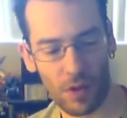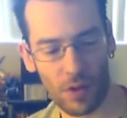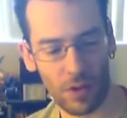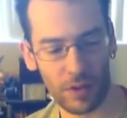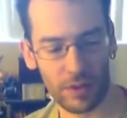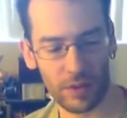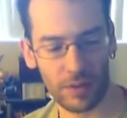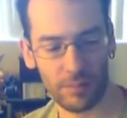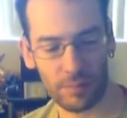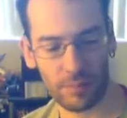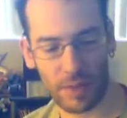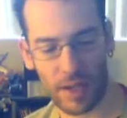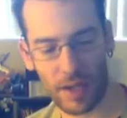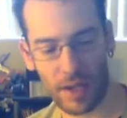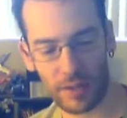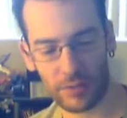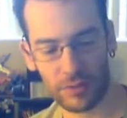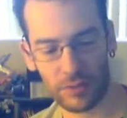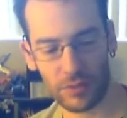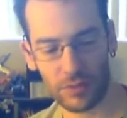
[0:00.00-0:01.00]
harkening
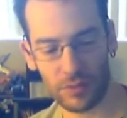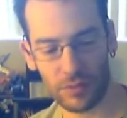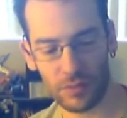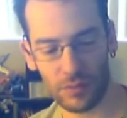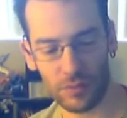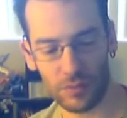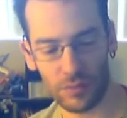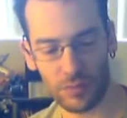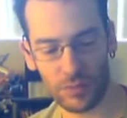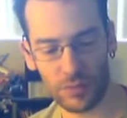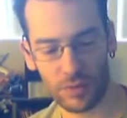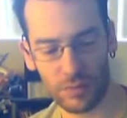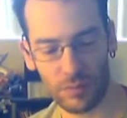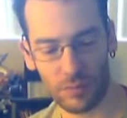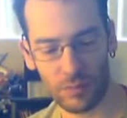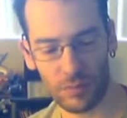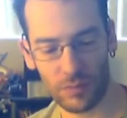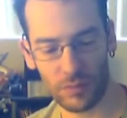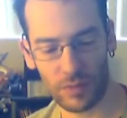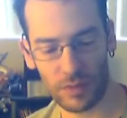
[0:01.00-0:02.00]
back to
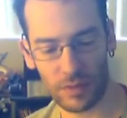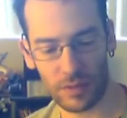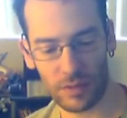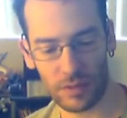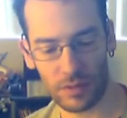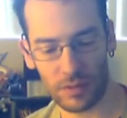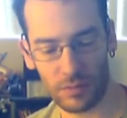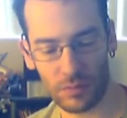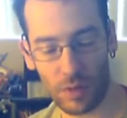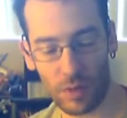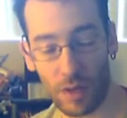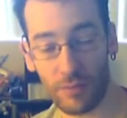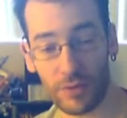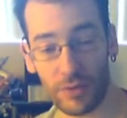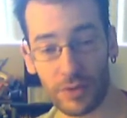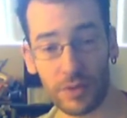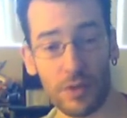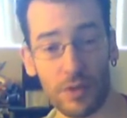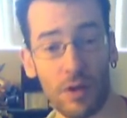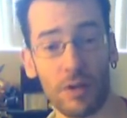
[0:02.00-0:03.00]
the
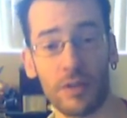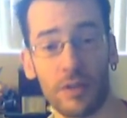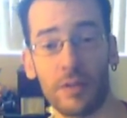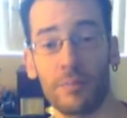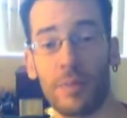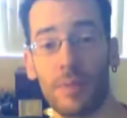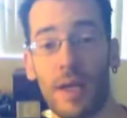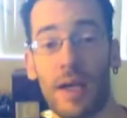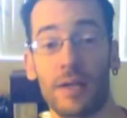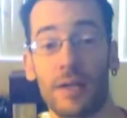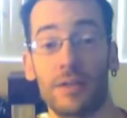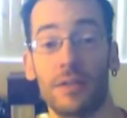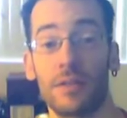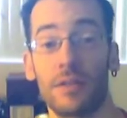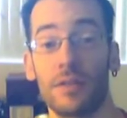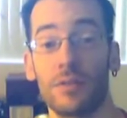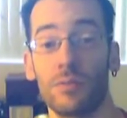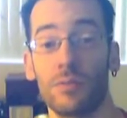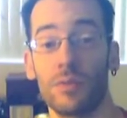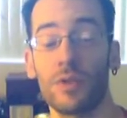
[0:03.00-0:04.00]

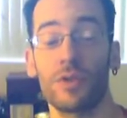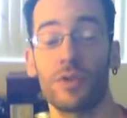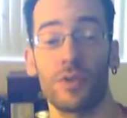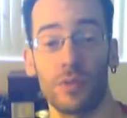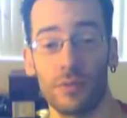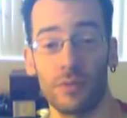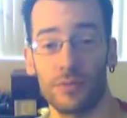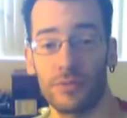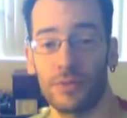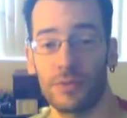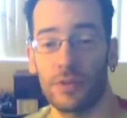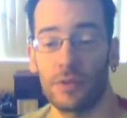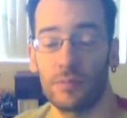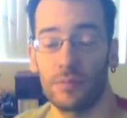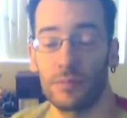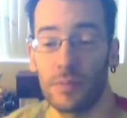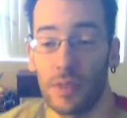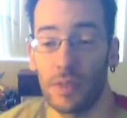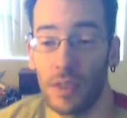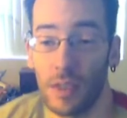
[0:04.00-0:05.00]
original
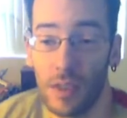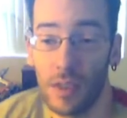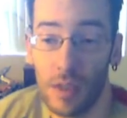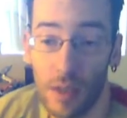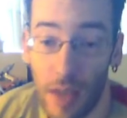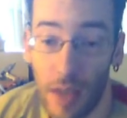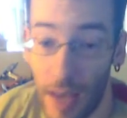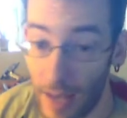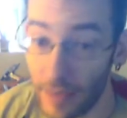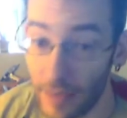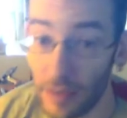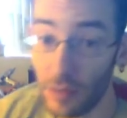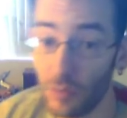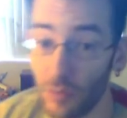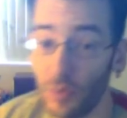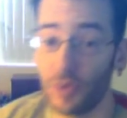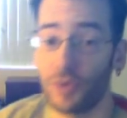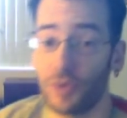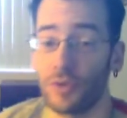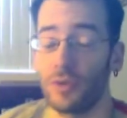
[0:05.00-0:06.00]
film and the
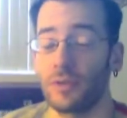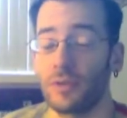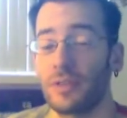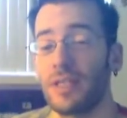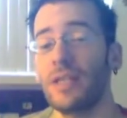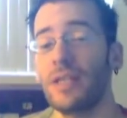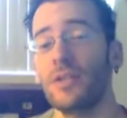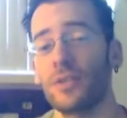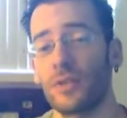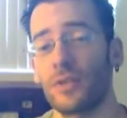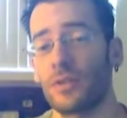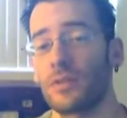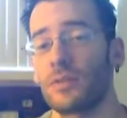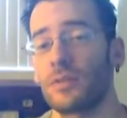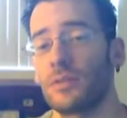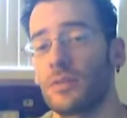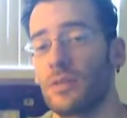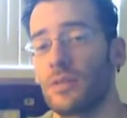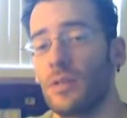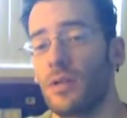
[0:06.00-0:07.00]
original teaser
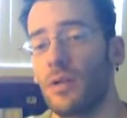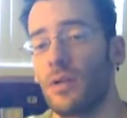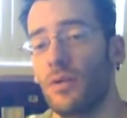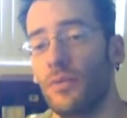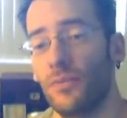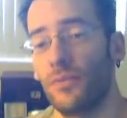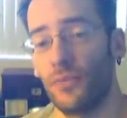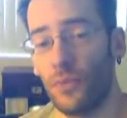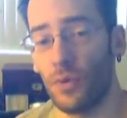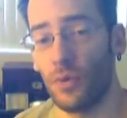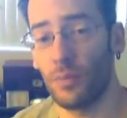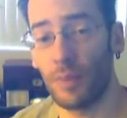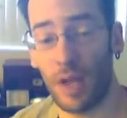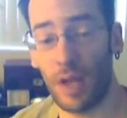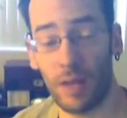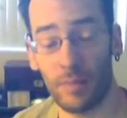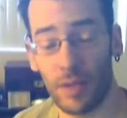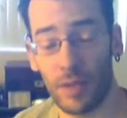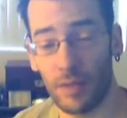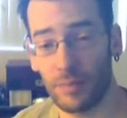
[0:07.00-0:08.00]
for
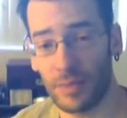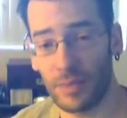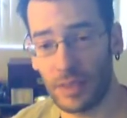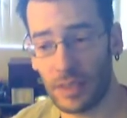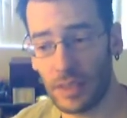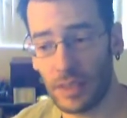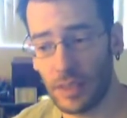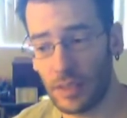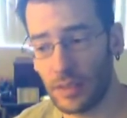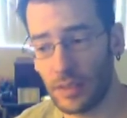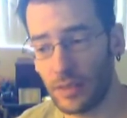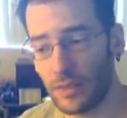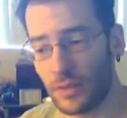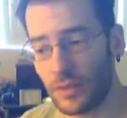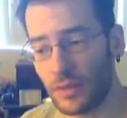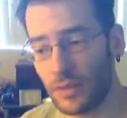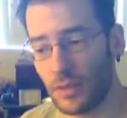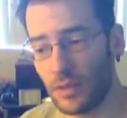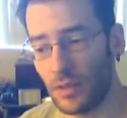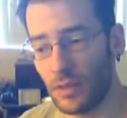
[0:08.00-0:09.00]
Batman
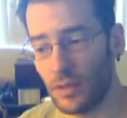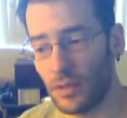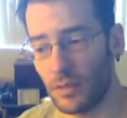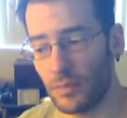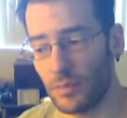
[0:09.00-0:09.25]
Begins.